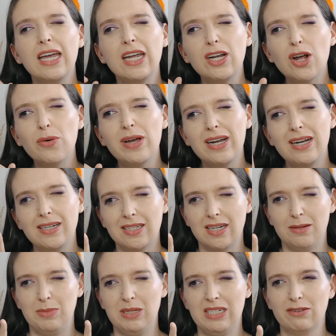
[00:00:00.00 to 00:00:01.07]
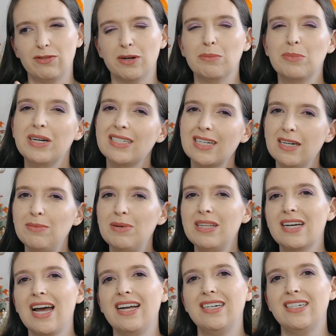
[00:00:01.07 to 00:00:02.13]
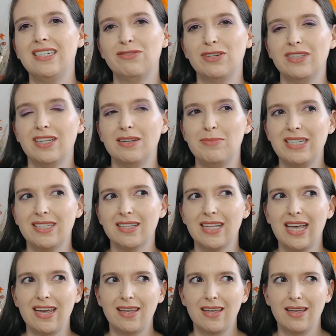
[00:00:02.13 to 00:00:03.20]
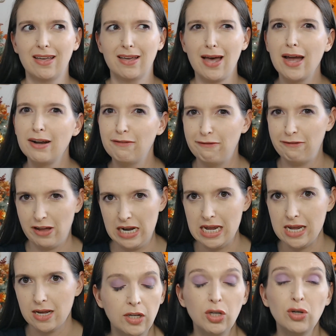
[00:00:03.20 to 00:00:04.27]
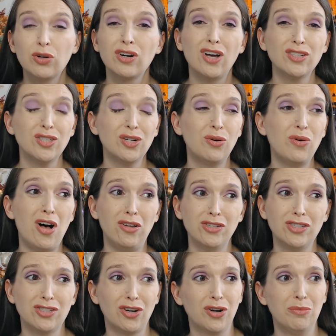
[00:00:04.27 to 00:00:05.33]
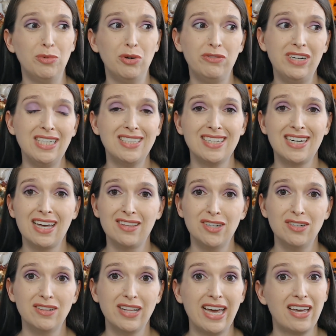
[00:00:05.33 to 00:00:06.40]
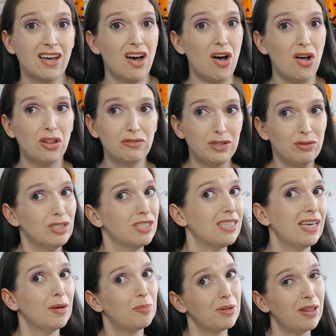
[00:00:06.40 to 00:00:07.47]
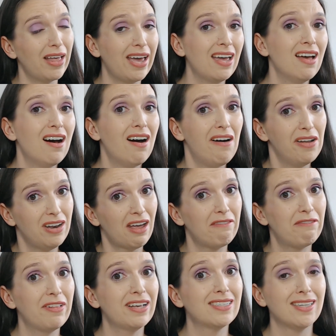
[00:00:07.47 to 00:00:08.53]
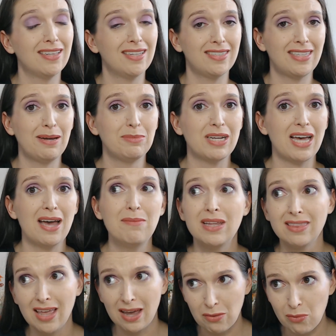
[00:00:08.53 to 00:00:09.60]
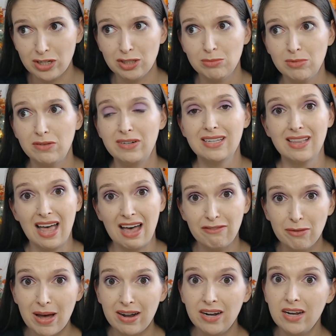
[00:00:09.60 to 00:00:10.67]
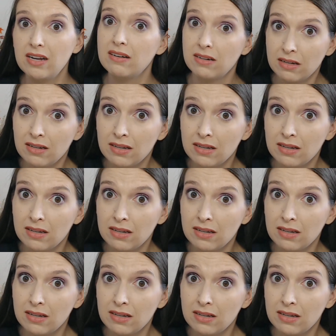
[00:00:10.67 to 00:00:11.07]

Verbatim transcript: You know, it is going to be different, but it's going to be the kind of different that makes it like kind of funny. You could also all start a movie together, like all of you just hit play on Netflix at the same time and like watch a movie and laugh about it.